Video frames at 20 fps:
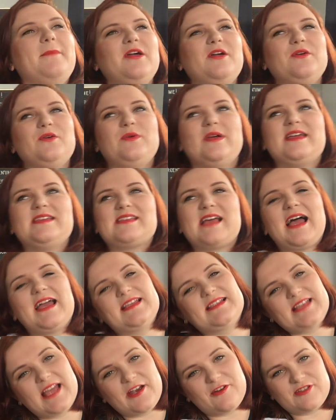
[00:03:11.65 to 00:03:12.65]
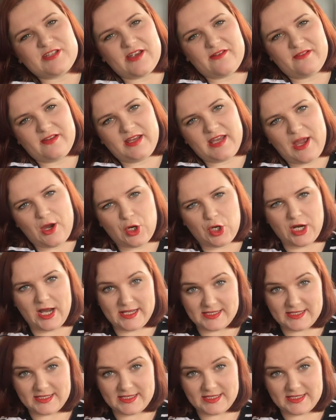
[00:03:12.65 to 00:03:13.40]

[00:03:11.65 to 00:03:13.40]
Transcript: who is a secretary or